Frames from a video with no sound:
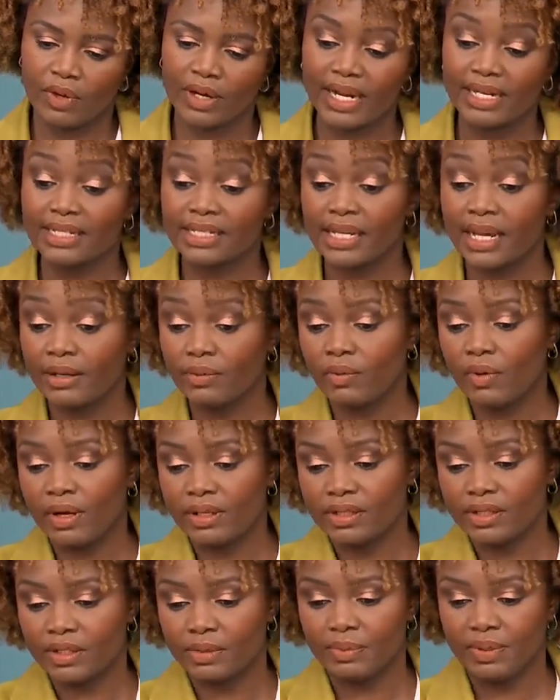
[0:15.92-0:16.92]
What I said
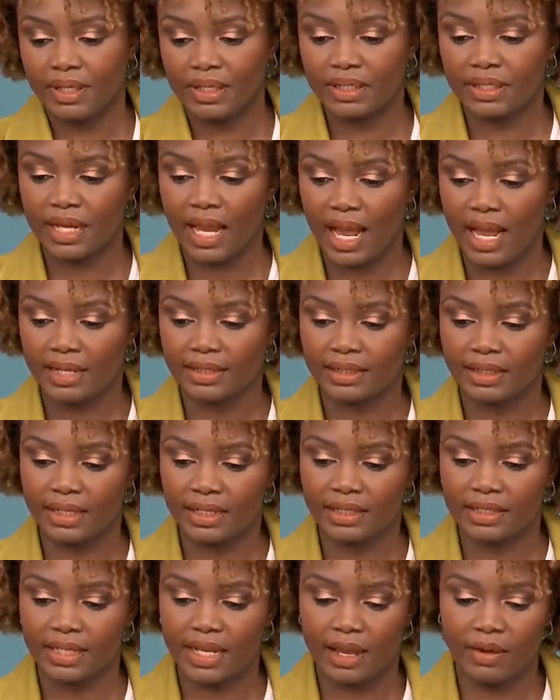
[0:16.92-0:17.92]
was, to be exact,
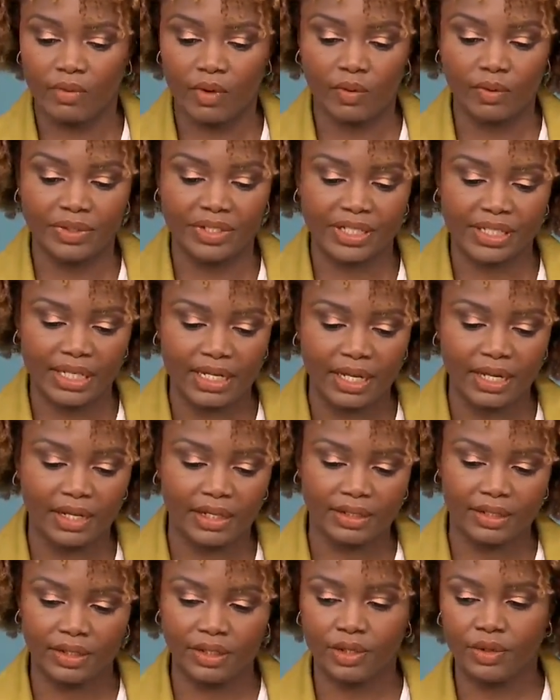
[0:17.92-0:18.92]
is that what we're
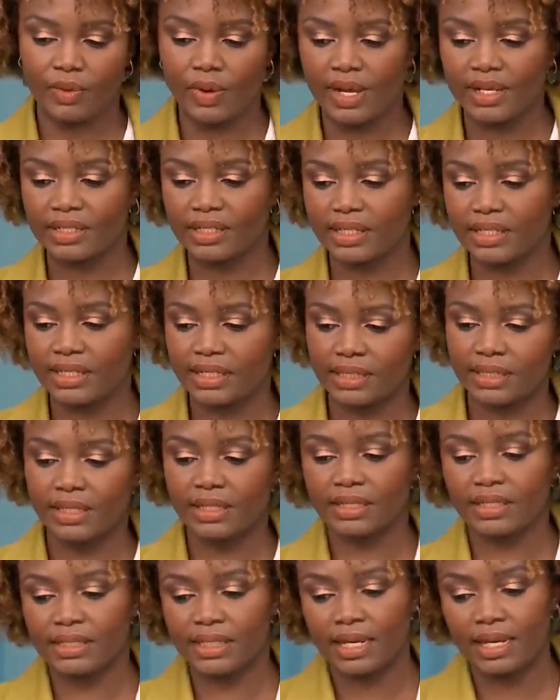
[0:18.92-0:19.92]
seeing at the U.S.
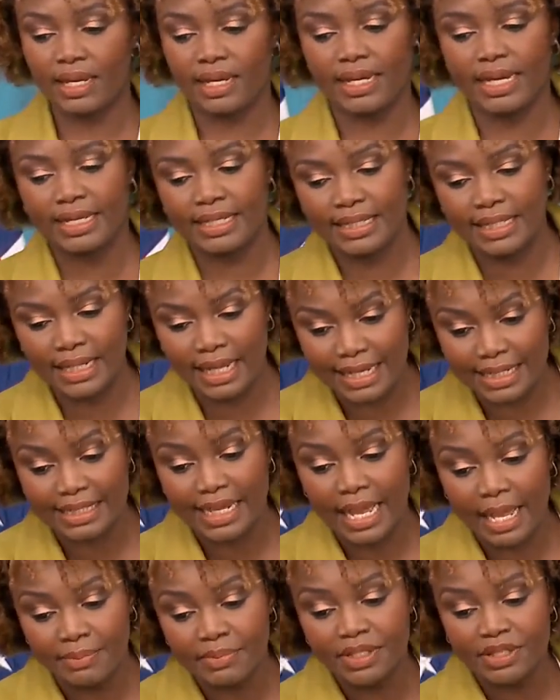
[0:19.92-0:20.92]
is
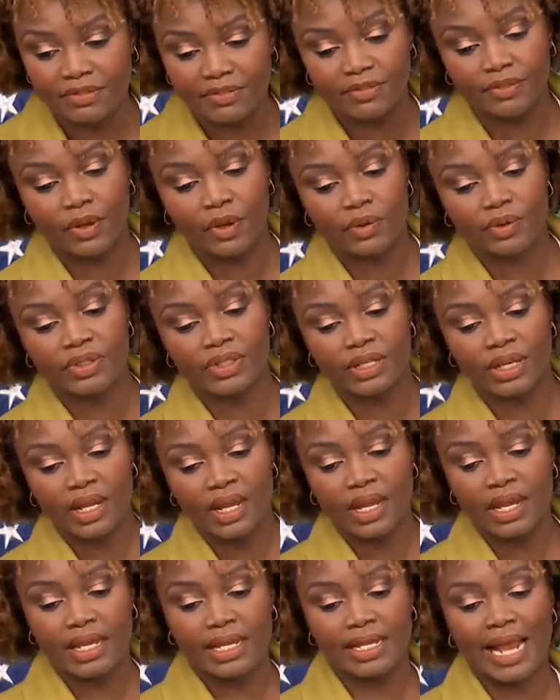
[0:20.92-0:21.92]
ebbs and flows
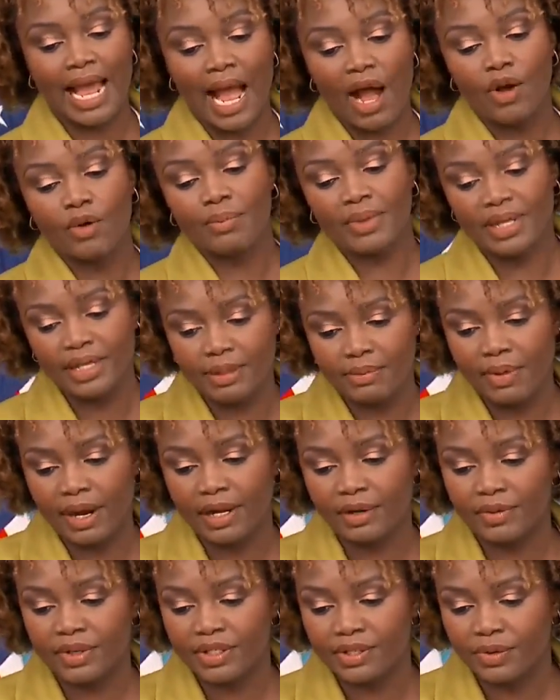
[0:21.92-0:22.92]
in how many
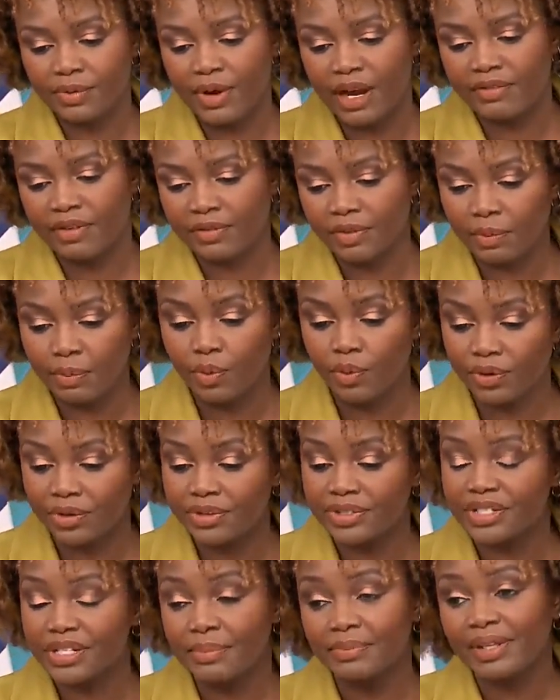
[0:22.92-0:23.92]
migrants arrive at the
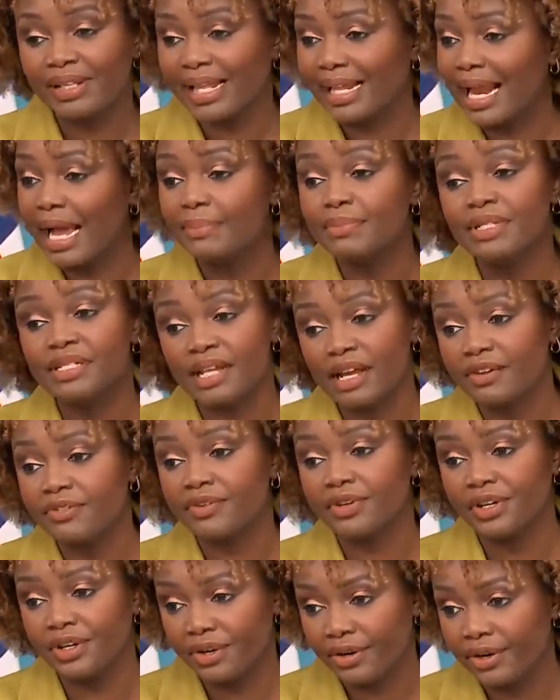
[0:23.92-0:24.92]
border. It's something that happens
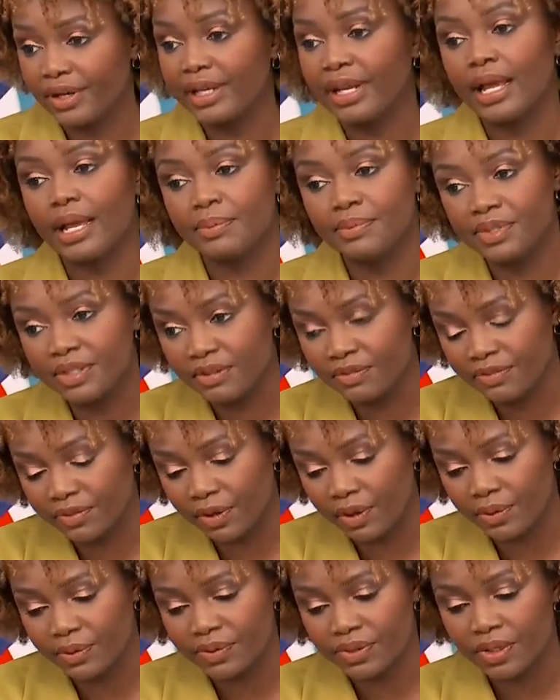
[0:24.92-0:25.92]
every year. It ebbs and
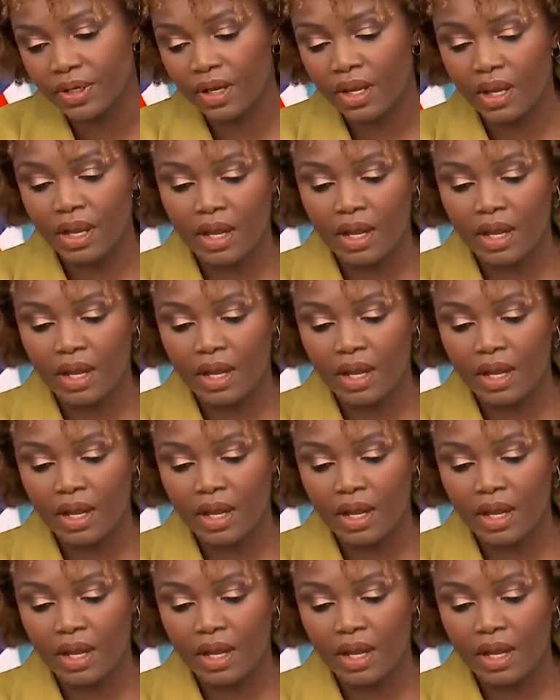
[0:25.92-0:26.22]
flows.